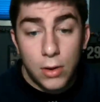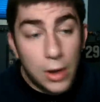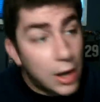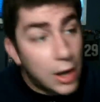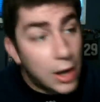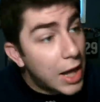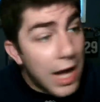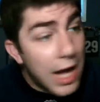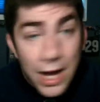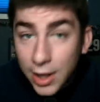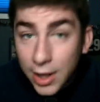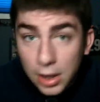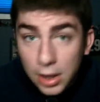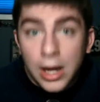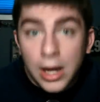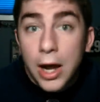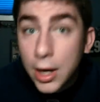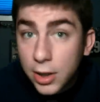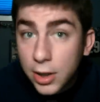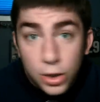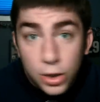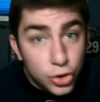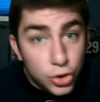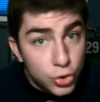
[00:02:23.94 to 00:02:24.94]
Like,
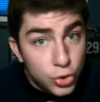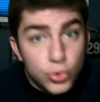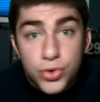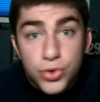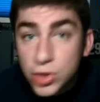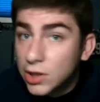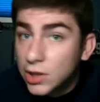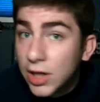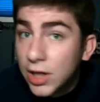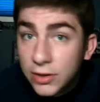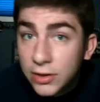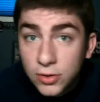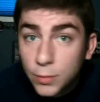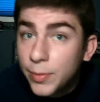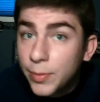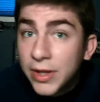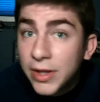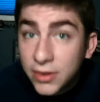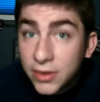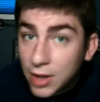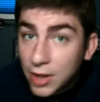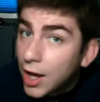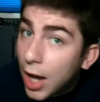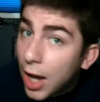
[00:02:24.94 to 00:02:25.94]
I could use a little
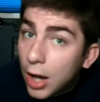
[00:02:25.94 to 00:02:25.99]
bit of